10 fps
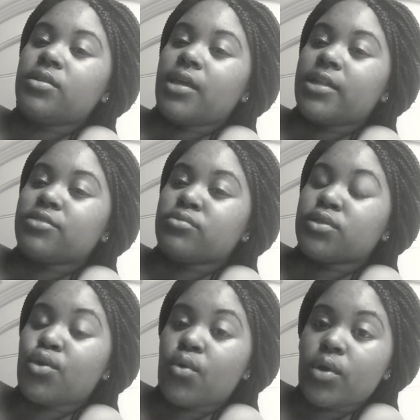that it's
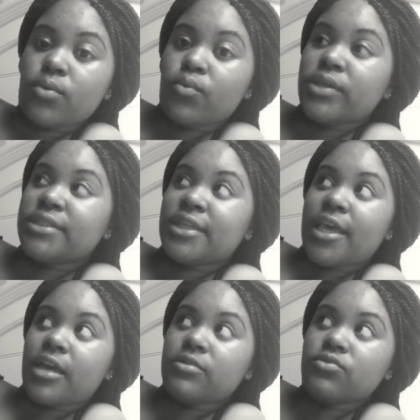
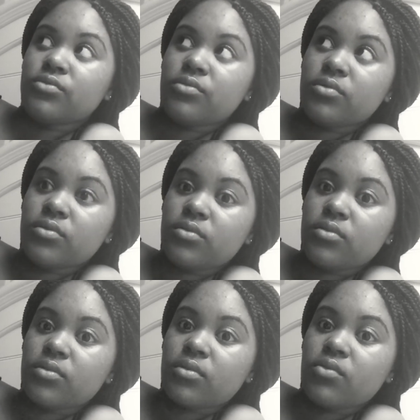rescheduled,
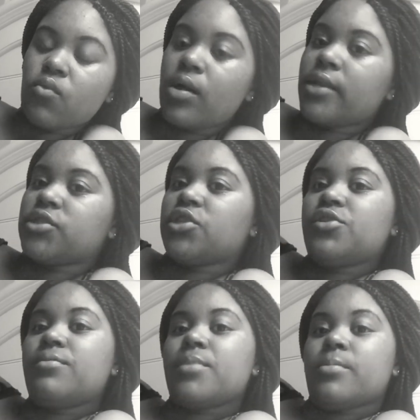why didn't she
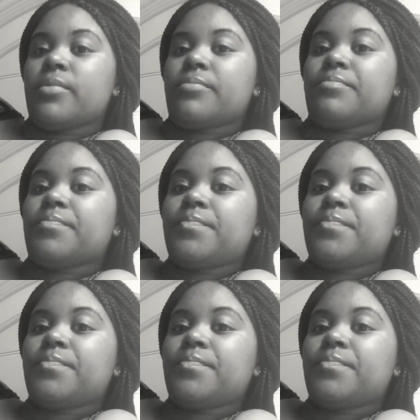email me?